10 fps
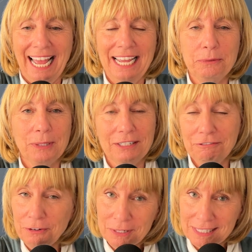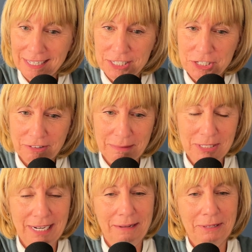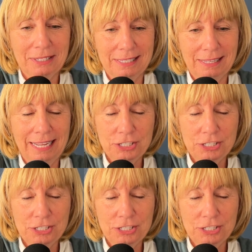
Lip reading: And we're going to focus on Instagram today because